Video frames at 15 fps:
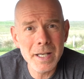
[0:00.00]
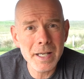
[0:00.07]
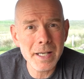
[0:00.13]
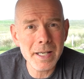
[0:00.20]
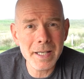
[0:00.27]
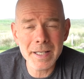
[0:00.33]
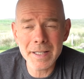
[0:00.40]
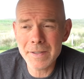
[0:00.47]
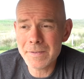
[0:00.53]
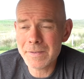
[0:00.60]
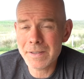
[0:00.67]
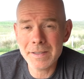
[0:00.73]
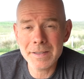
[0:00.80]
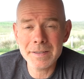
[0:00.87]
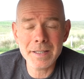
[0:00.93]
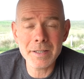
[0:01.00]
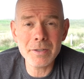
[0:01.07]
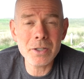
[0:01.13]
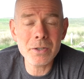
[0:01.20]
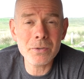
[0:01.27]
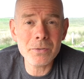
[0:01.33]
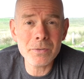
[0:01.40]
And they're a
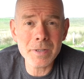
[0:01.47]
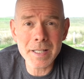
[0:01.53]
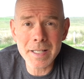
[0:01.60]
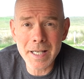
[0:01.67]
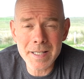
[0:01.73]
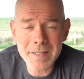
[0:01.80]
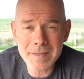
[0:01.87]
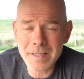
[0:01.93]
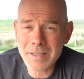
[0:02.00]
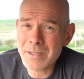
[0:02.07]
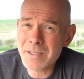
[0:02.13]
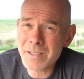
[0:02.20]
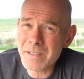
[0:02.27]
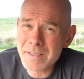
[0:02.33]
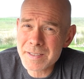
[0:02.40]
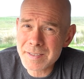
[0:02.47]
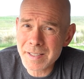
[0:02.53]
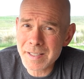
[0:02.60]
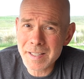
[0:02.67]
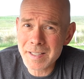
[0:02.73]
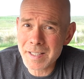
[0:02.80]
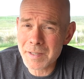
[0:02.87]
great asset. You can't
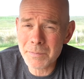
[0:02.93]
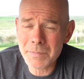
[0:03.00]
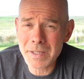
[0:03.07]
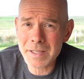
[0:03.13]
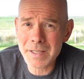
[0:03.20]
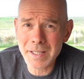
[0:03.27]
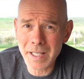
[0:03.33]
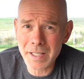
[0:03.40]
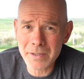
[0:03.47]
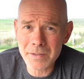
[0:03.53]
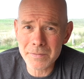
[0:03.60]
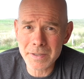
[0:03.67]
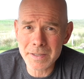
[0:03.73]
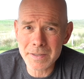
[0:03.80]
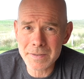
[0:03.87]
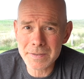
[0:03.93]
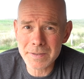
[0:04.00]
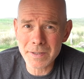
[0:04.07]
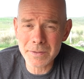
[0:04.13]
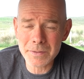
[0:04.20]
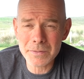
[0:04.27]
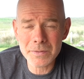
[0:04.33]
stay in them in a caravan,
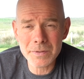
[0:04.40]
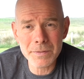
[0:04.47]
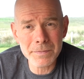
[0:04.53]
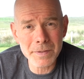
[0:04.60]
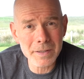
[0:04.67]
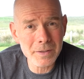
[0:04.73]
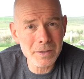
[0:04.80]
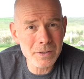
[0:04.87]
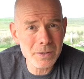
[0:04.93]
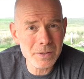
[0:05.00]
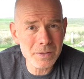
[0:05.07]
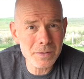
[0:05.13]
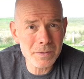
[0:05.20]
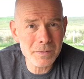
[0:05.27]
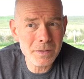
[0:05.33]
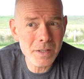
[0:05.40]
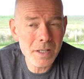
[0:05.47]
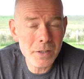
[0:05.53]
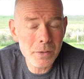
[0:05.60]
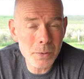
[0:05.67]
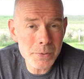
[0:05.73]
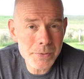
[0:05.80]
so the fact that you can
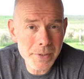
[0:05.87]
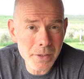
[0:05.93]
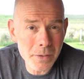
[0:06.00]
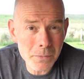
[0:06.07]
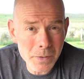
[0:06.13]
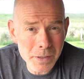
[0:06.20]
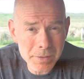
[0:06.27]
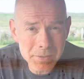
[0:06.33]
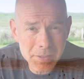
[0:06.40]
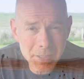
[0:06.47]
also go wild